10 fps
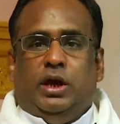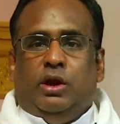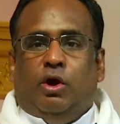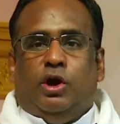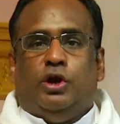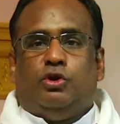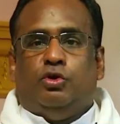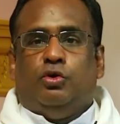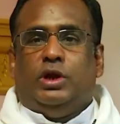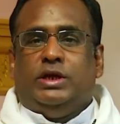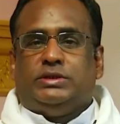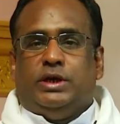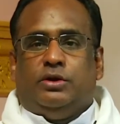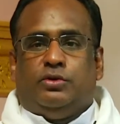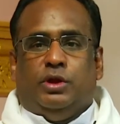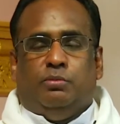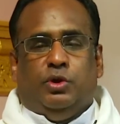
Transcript: in order to listen to the